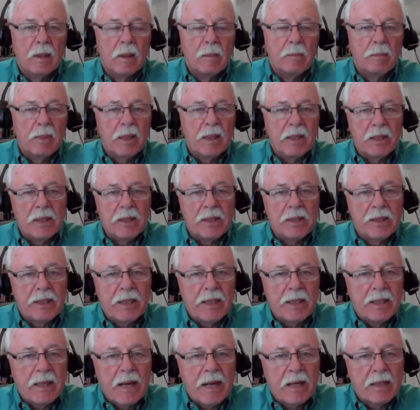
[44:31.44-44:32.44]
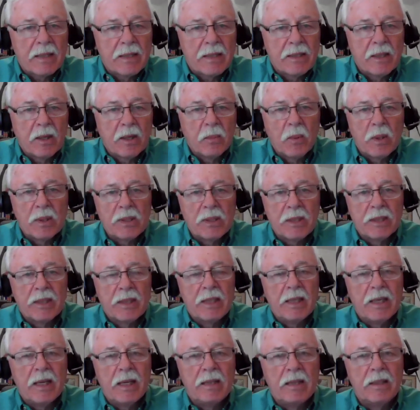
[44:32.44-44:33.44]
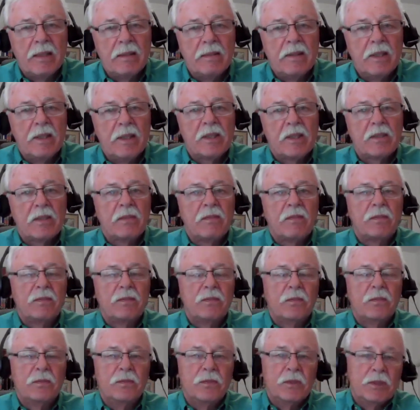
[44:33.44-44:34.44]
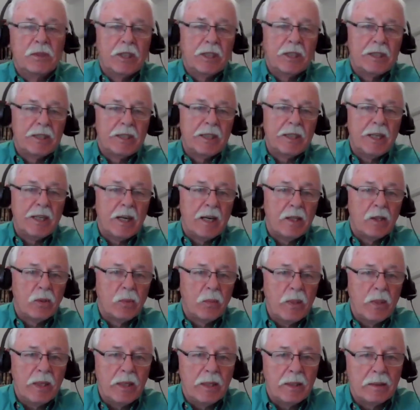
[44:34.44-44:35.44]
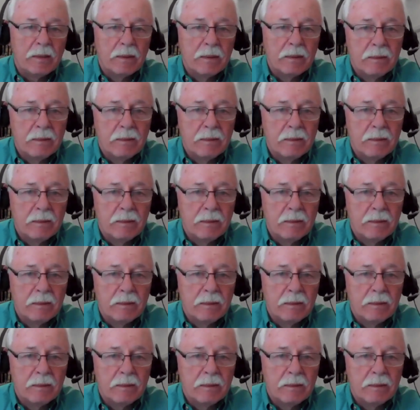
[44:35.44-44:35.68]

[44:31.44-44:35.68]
But you see, that still wasn't the end of this sixty-ninth week.